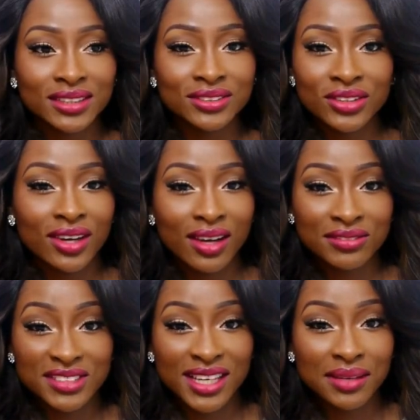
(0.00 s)
to not
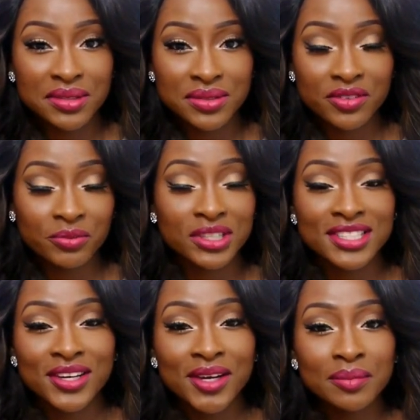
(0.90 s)
have time to
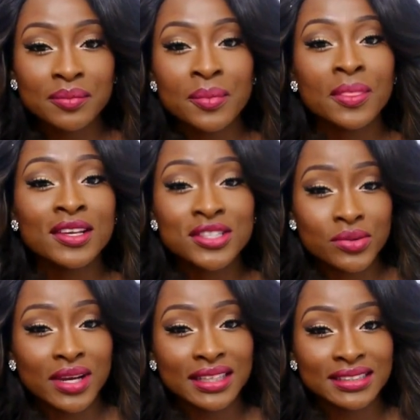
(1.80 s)
put it up
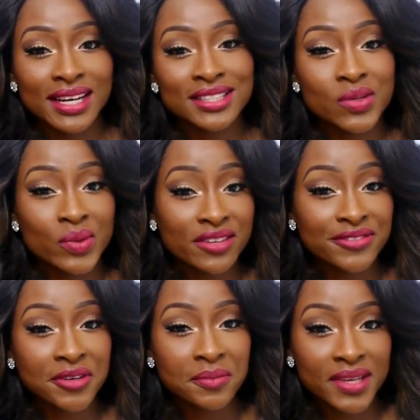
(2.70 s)
so I decided to
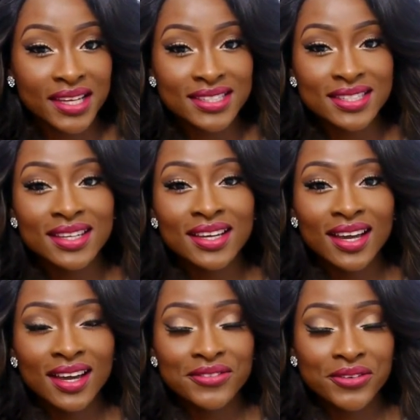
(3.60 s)
refilm it
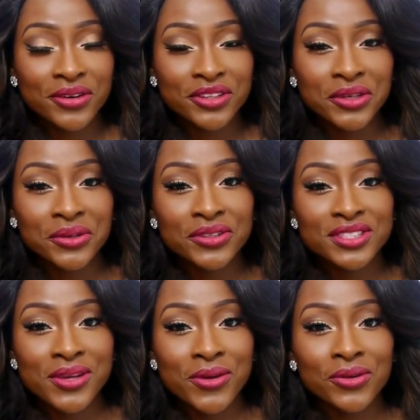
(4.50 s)
for you
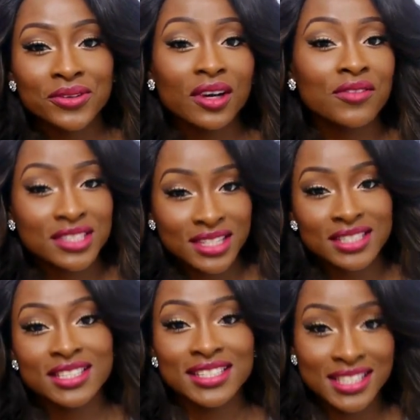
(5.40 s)
so
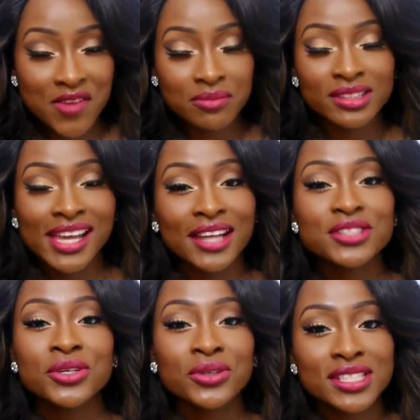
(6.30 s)
obviously as you can tell from the
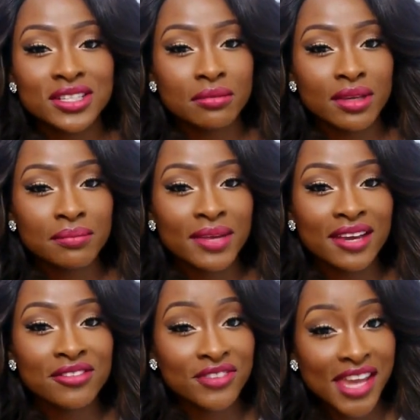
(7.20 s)
title it's going to be
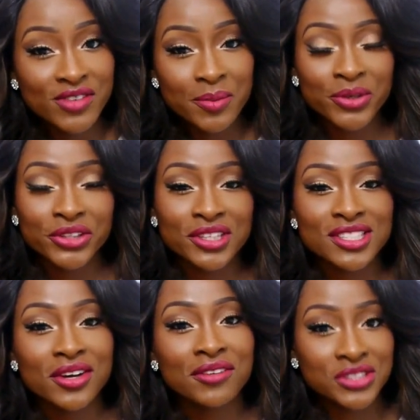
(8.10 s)
my favourite
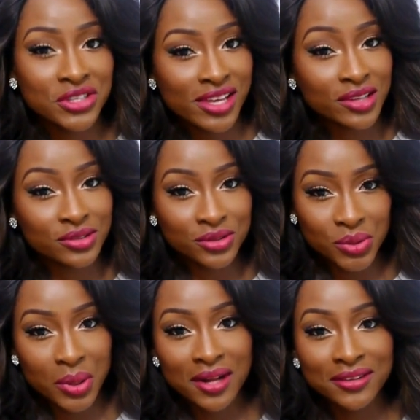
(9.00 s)
products of
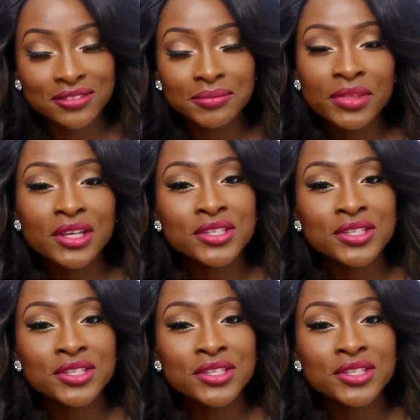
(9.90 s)
2012